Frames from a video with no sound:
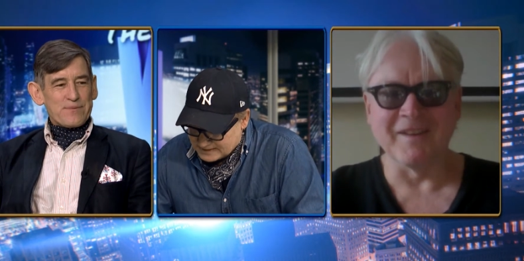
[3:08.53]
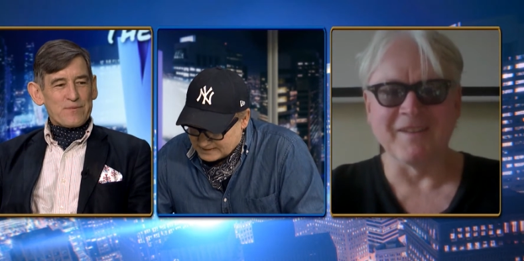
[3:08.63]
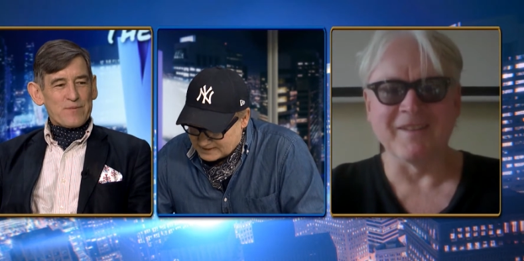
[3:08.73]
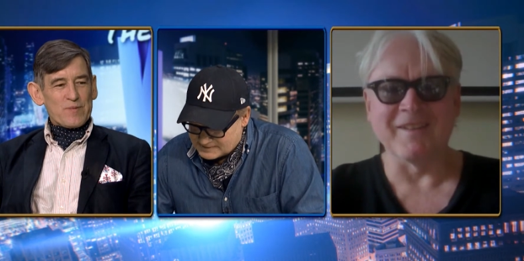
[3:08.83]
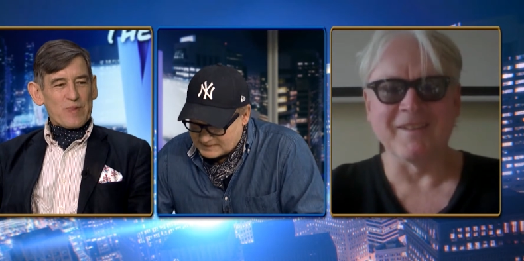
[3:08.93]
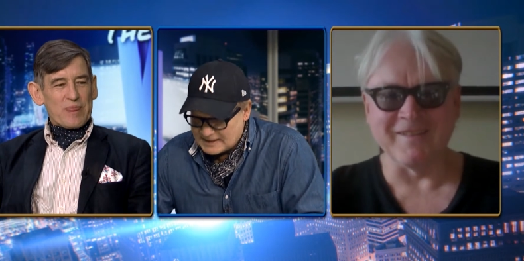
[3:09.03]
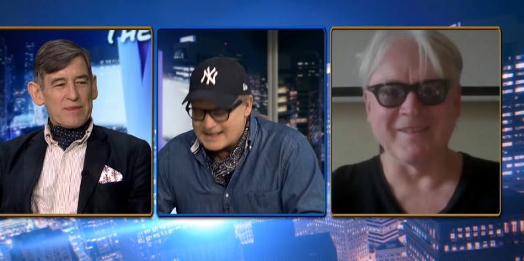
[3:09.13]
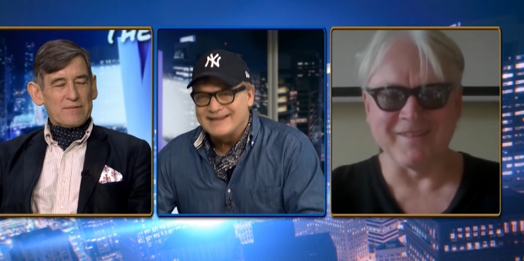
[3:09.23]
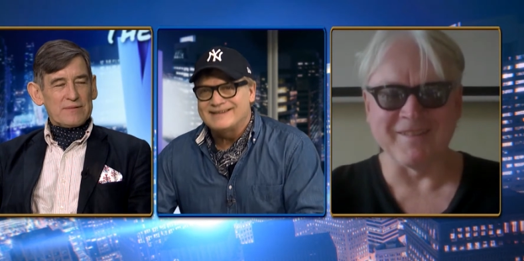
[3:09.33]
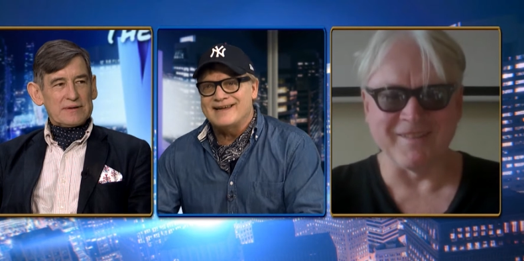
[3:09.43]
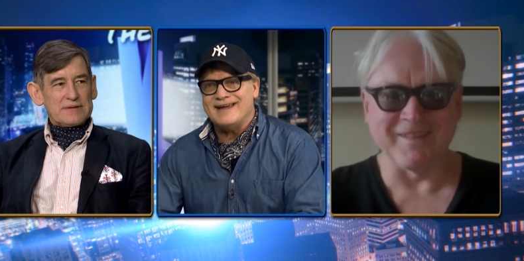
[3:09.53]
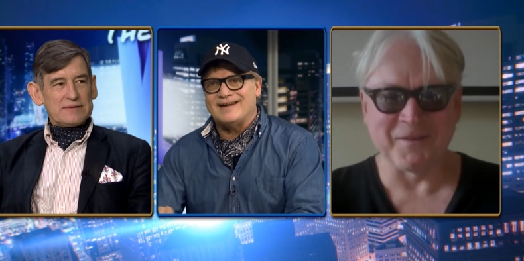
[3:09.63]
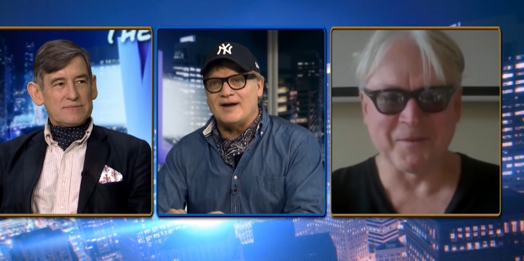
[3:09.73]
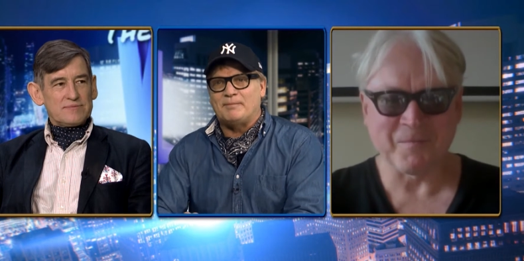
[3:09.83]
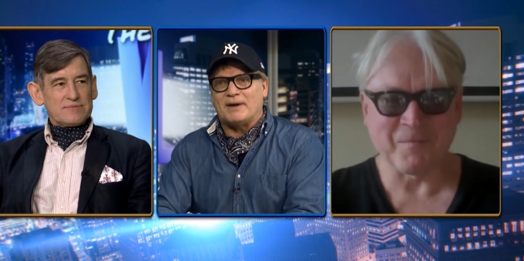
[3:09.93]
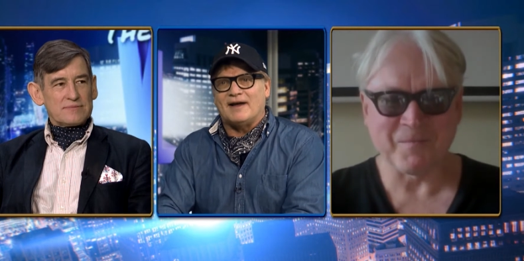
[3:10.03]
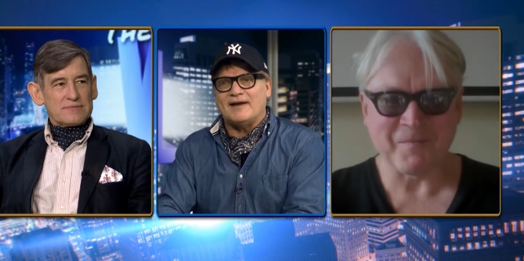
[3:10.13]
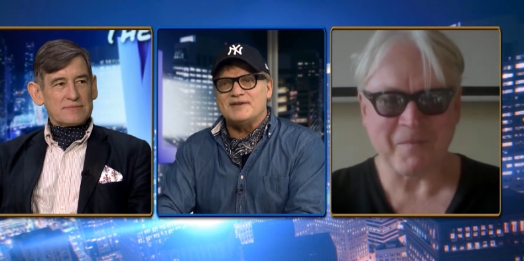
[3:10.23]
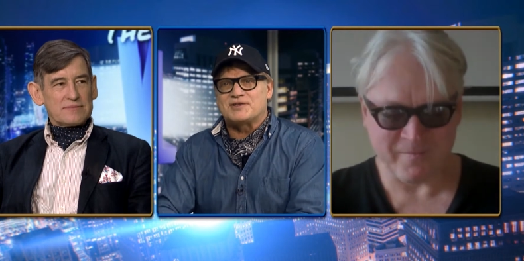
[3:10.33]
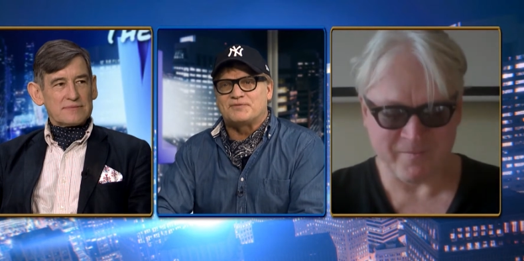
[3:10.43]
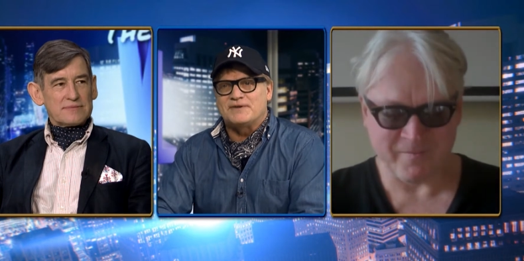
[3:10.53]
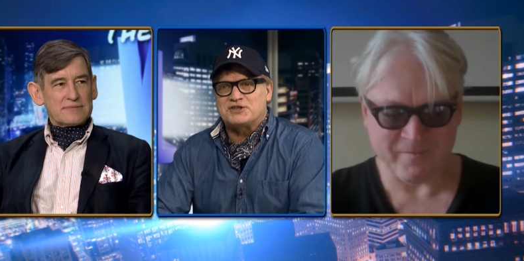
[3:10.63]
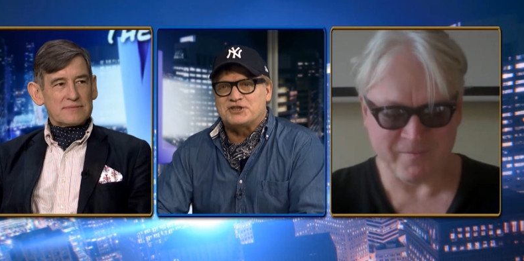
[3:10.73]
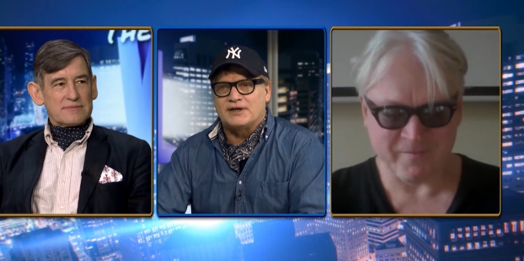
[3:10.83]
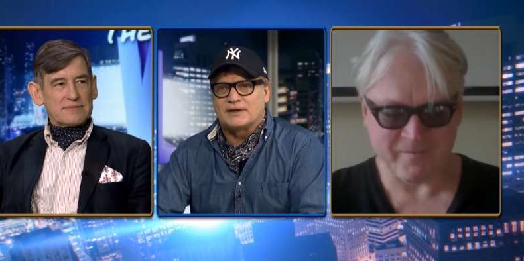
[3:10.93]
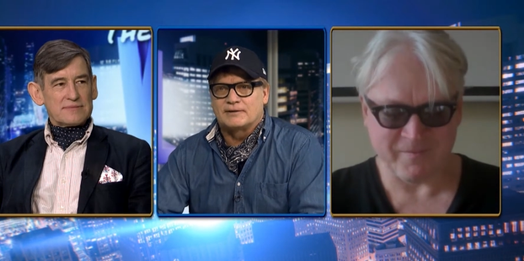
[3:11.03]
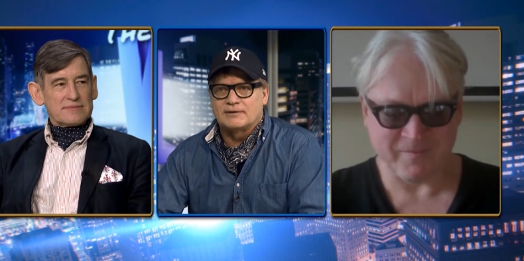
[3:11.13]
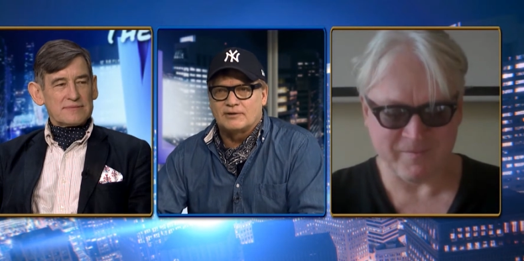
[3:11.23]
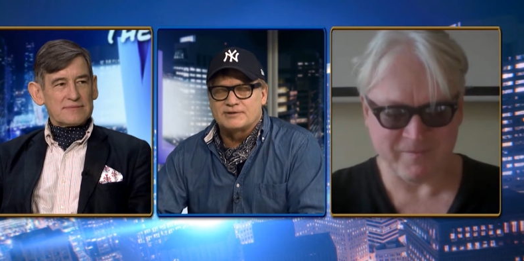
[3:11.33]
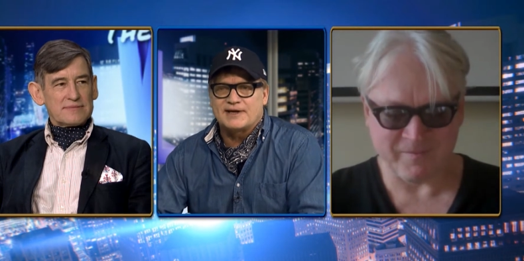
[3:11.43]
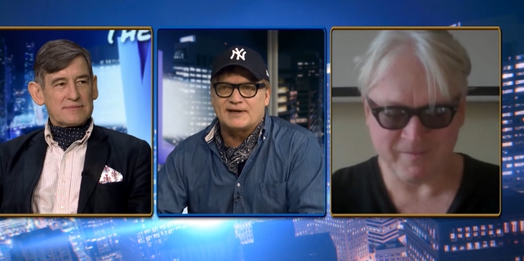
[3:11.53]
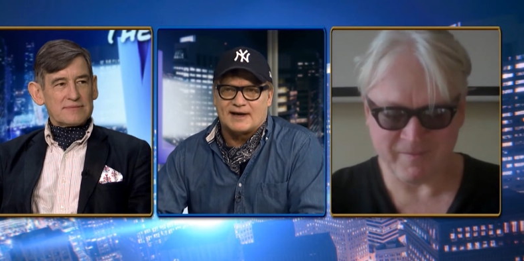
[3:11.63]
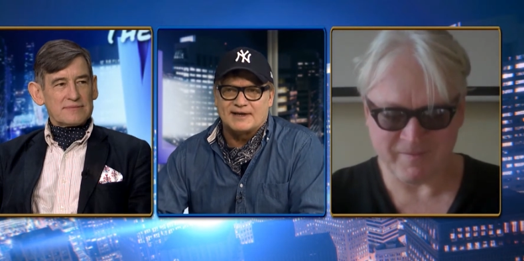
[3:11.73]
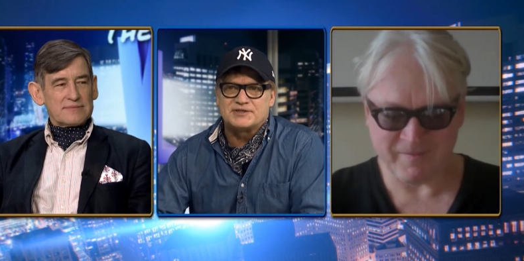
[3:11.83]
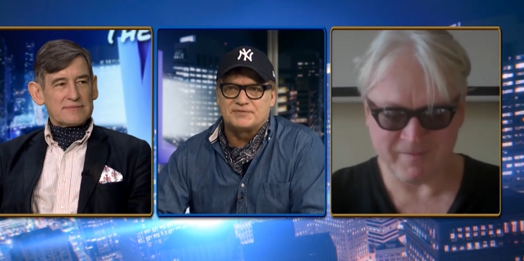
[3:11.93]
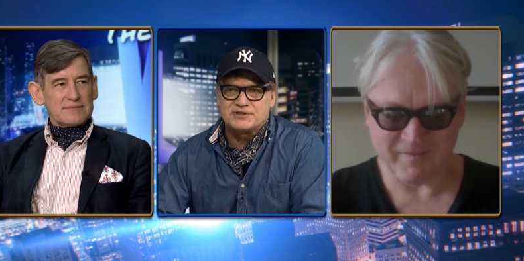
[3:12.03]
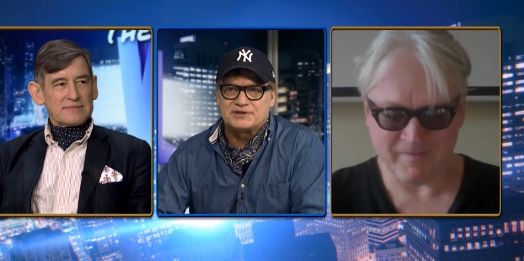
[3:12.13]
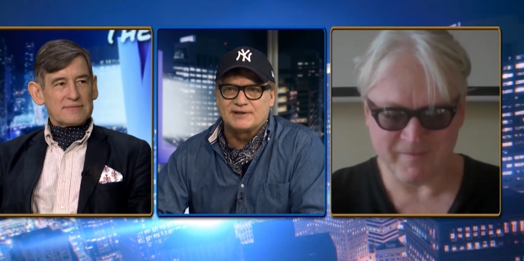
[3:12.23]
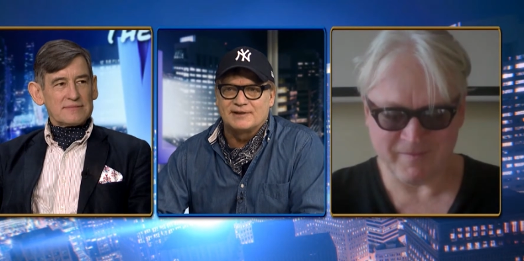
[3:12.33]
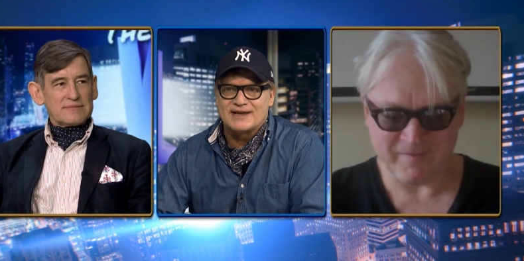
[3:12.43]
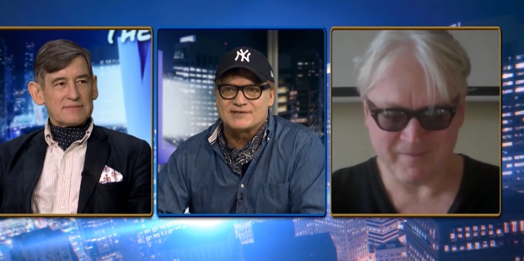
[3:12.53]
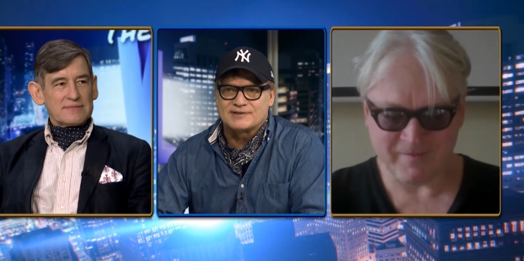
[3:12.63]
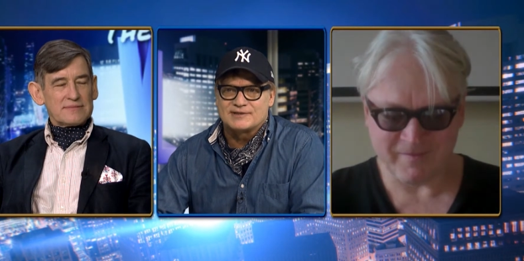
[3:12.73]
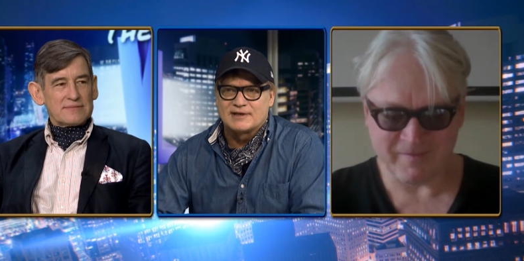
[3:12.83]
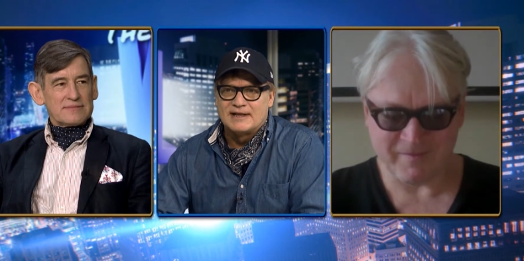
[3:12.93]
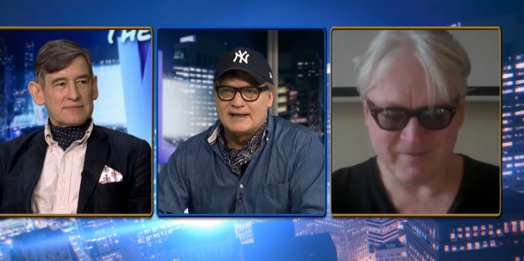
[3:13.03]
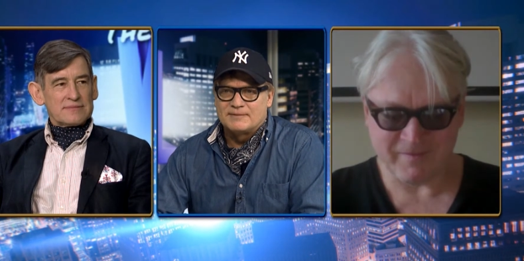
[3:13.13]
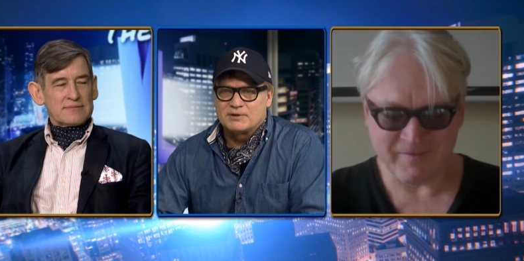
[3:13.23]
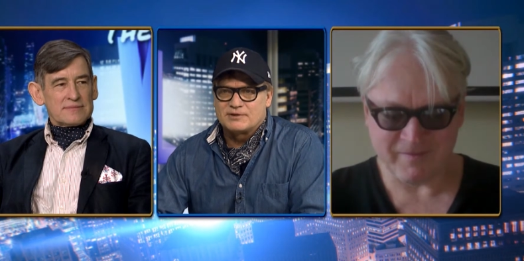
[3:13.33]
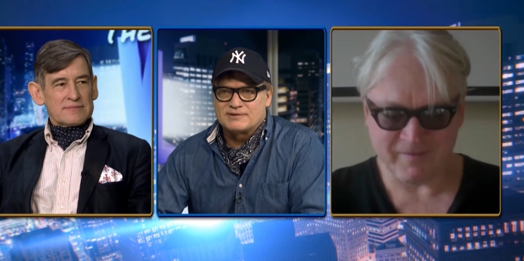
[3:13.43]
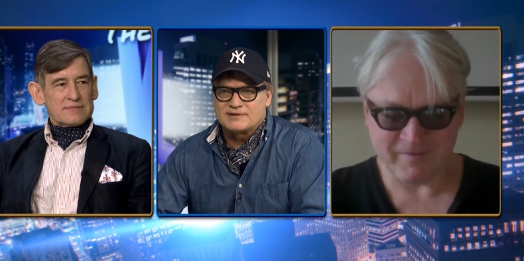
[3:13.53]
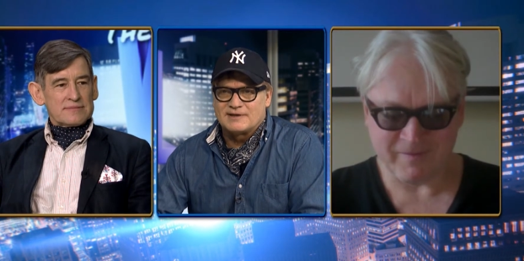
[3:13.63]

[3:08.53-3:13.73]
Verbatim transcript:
Speaker 1: Next thing, take up ice fishing or take ice fishing lessons because it's